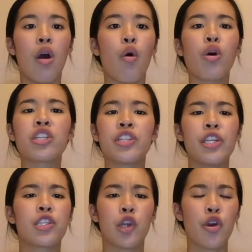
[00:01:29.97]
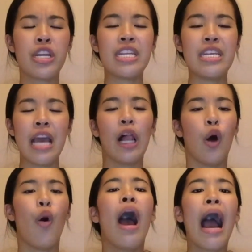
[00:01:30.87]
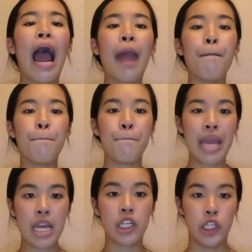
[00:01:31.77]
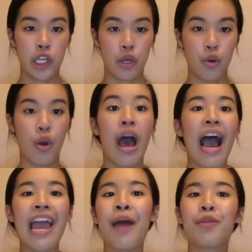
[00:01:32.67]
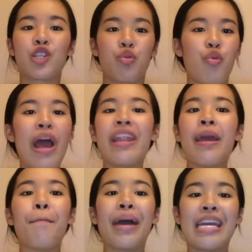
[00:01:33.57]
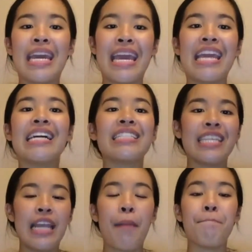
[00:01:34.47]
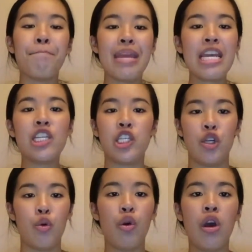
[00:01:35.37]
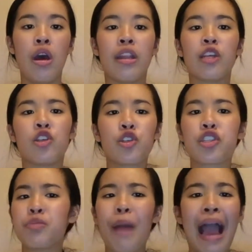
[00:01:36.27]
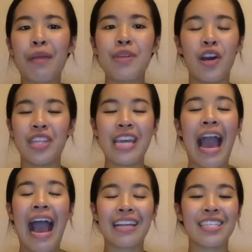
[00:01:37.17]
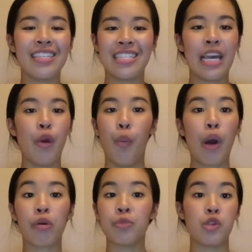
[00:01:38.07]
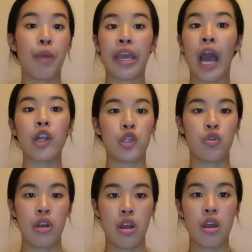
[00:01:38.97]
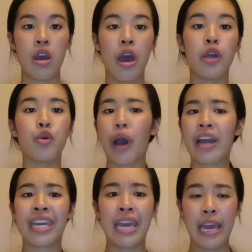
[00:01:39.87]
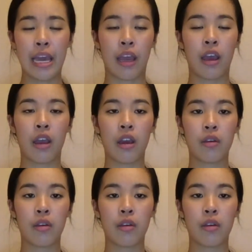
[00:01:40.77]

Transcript: Orange is a dirty yellow. I made you. I hemorrhaged red in my hands and I made you. Now you smack me on the ass and say, welcome to my country. You got kicked.